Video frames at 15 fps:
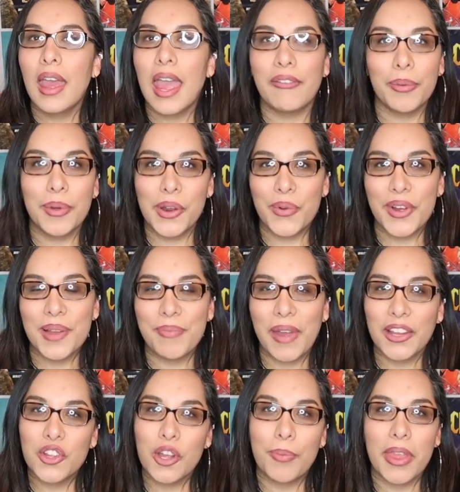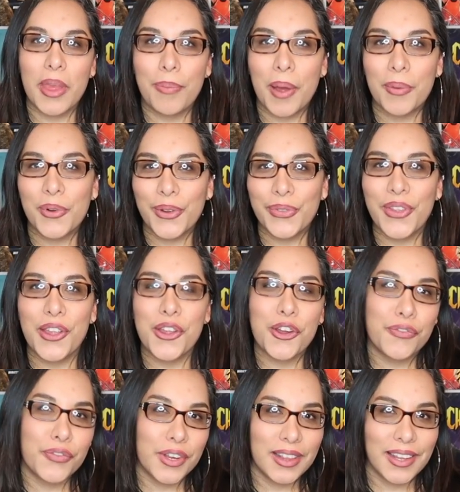Hey everybody, welcome back to I'll Buy the Popcorn. Thank
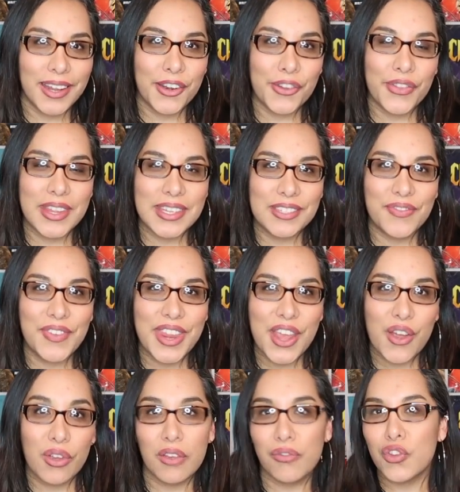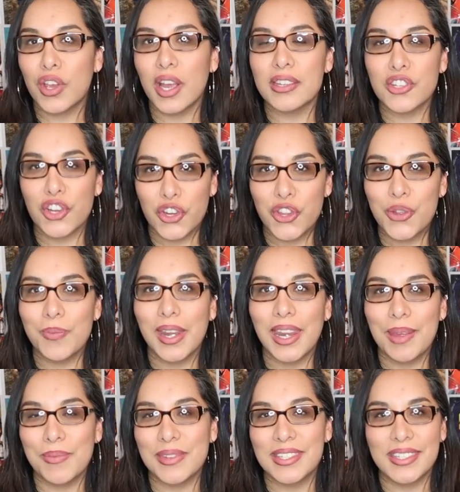you for clicking on this video. If you guys are new, my
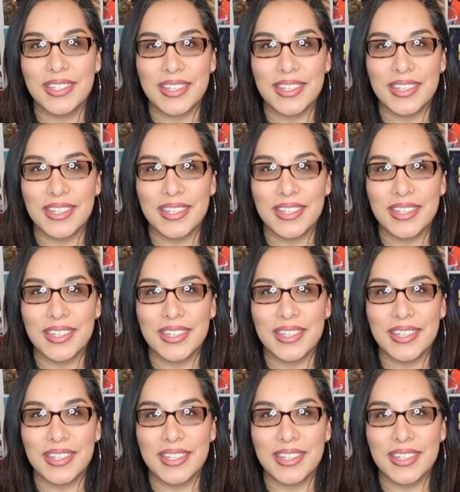name is